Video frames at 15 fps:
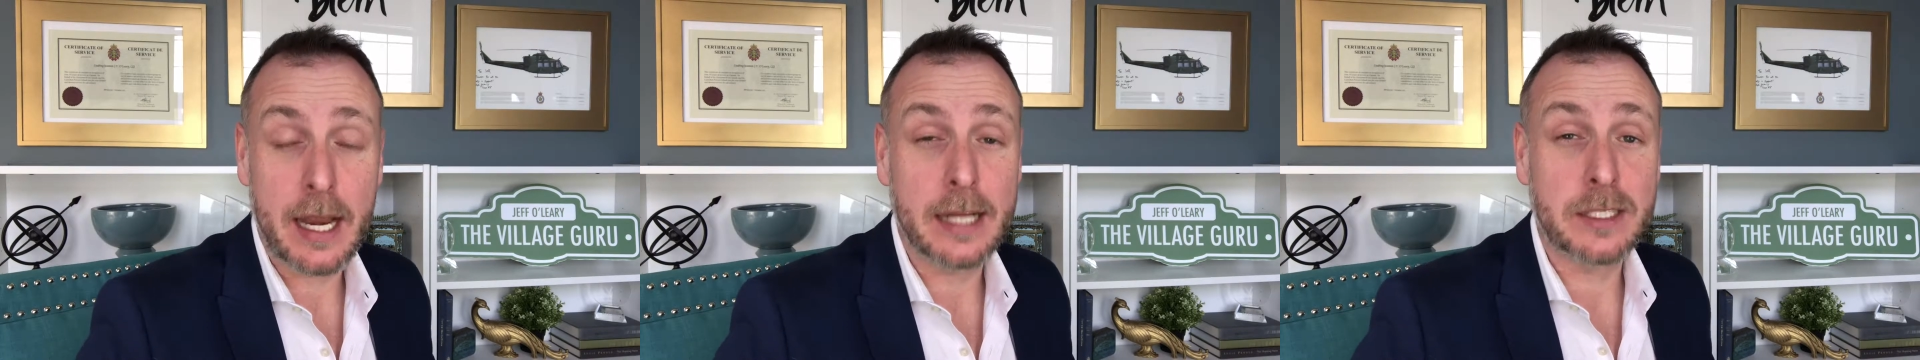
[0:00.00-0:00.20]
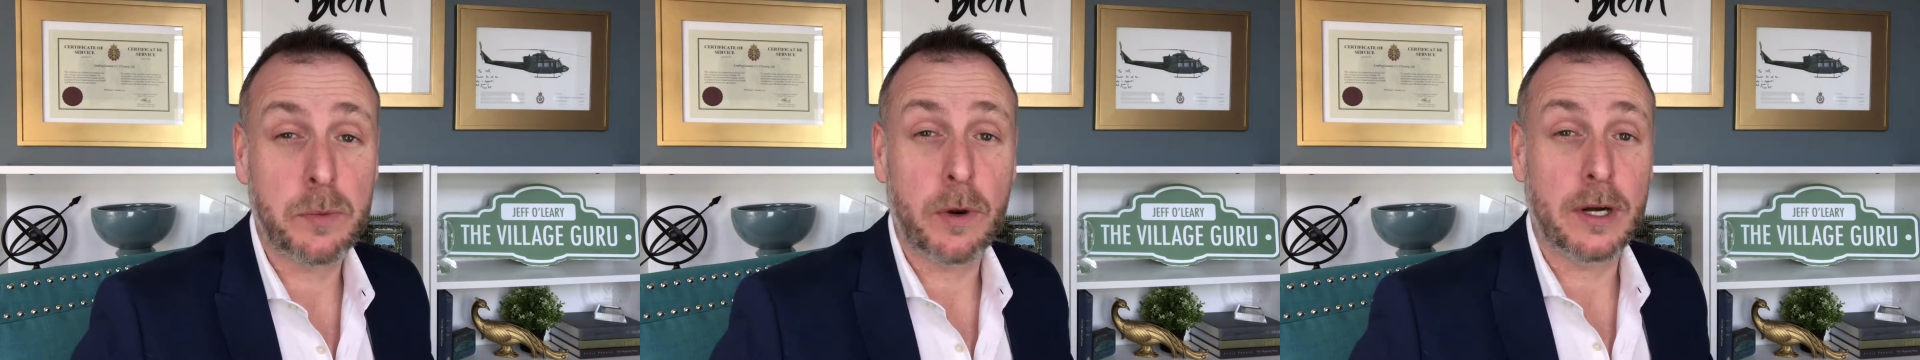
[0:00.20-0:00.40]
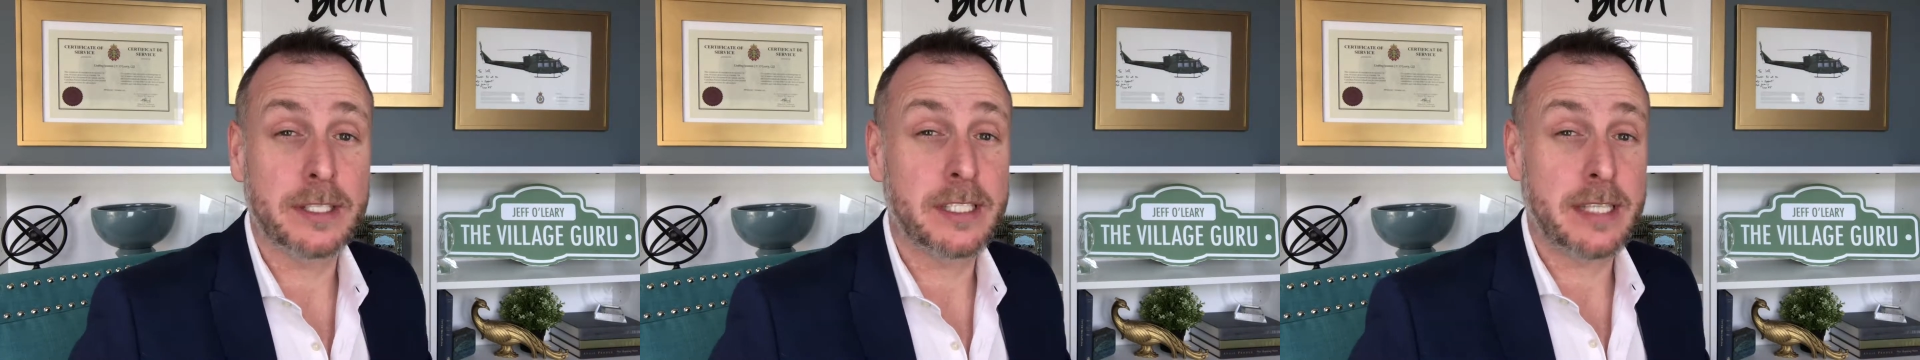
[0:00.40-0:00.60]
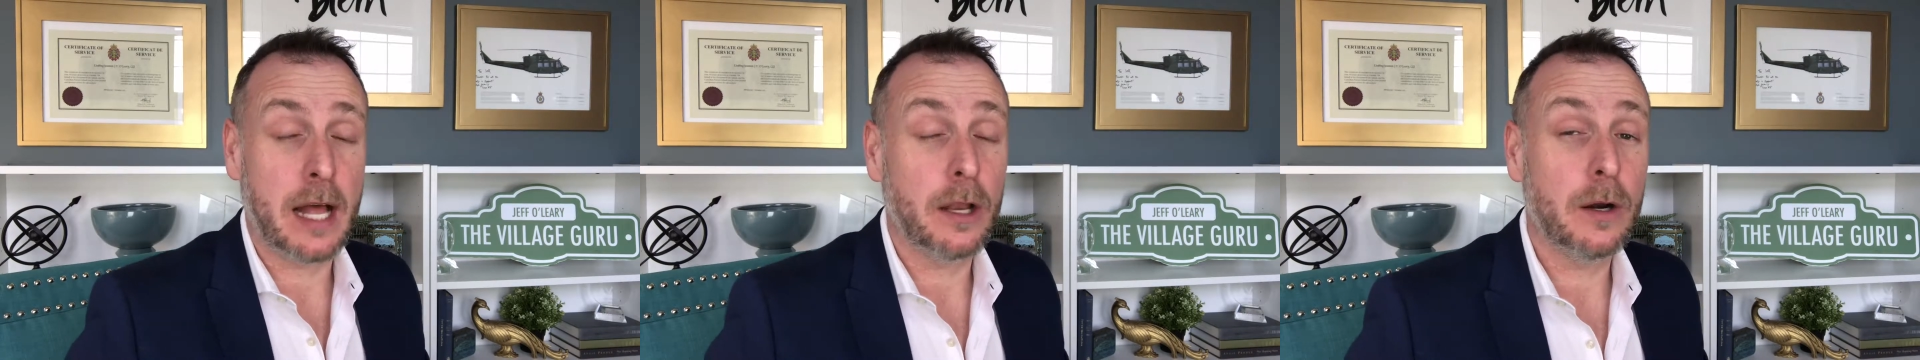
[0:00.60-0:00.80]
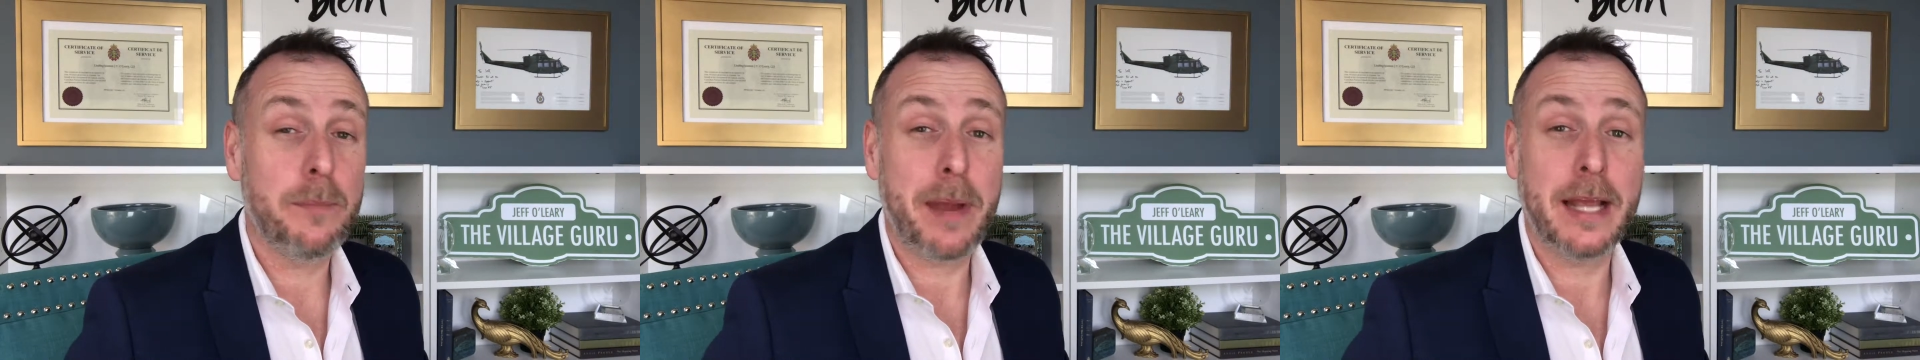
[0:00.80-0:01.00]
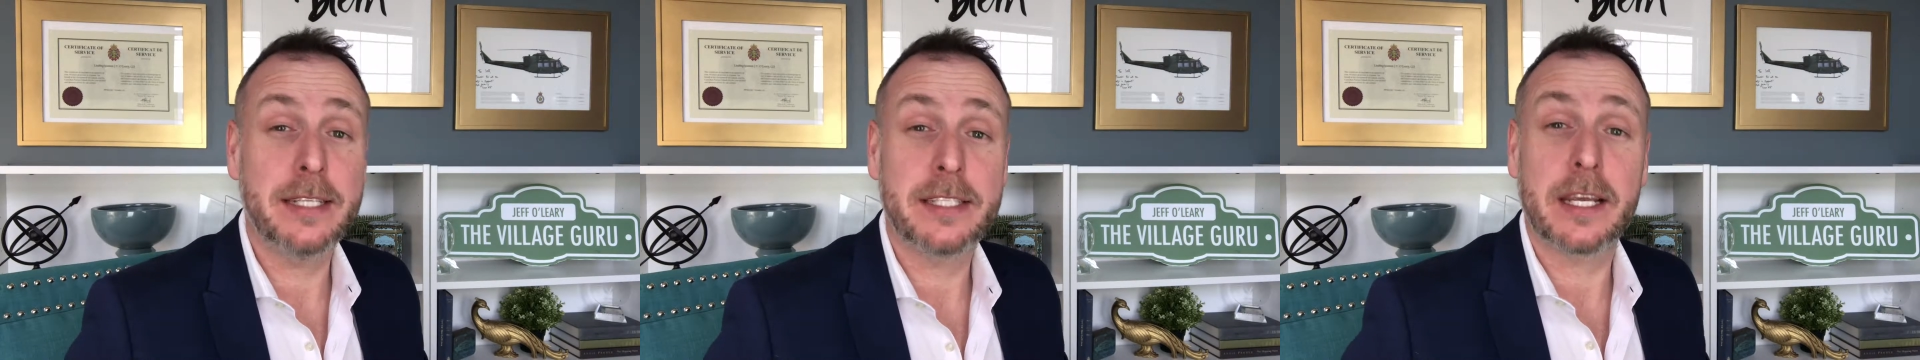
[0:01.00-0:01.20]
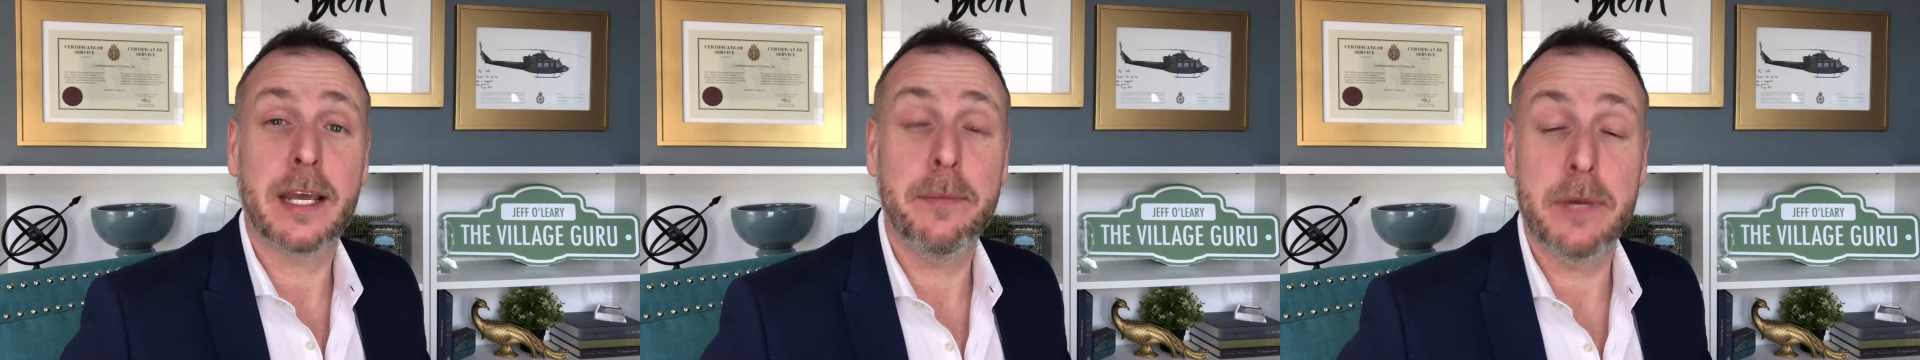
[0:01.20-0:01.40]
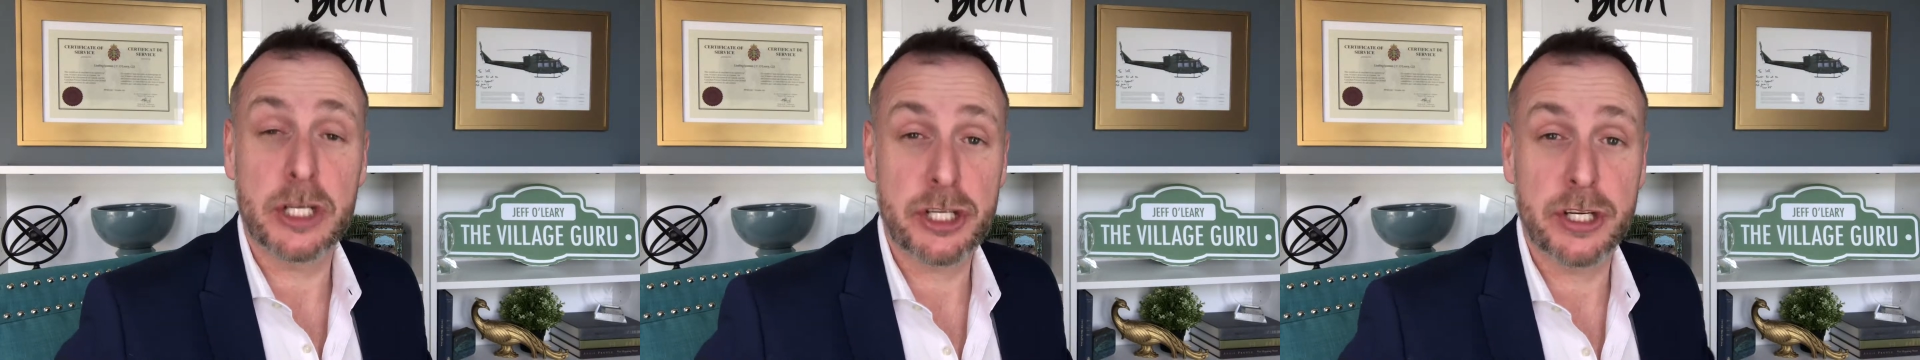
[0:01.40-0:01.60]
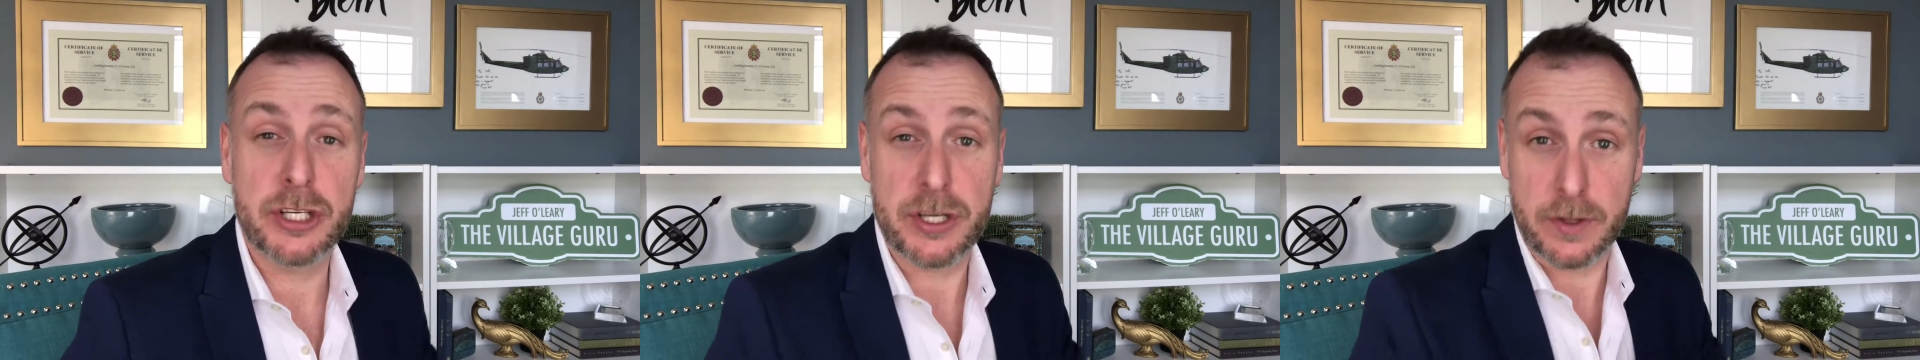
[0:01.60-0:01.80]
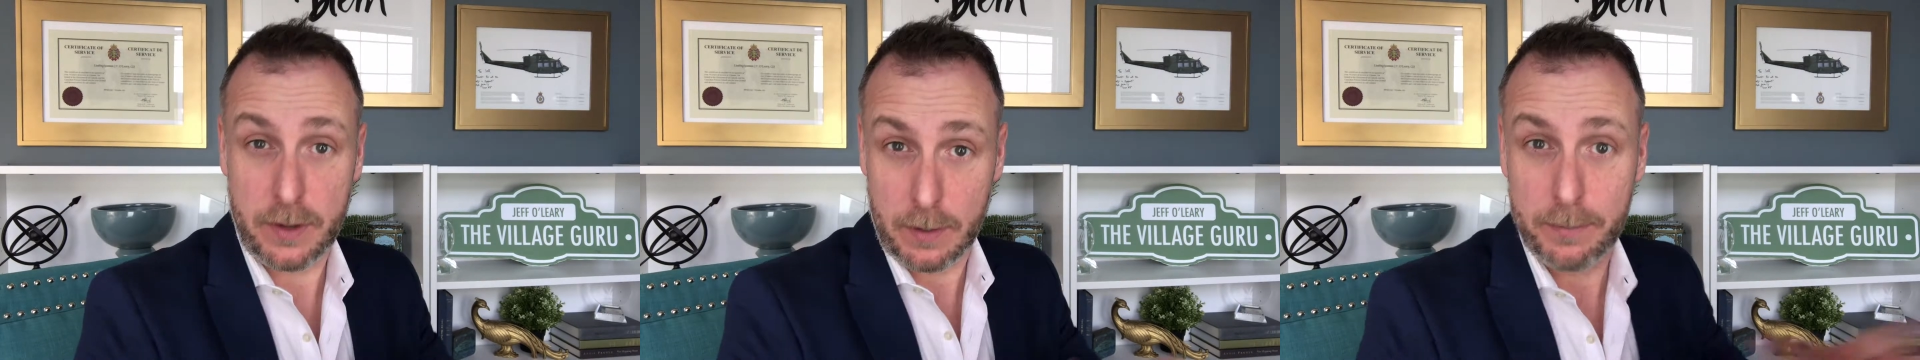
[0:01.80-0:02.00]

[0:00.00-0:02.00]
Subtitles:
It's where a seller pays a commission to their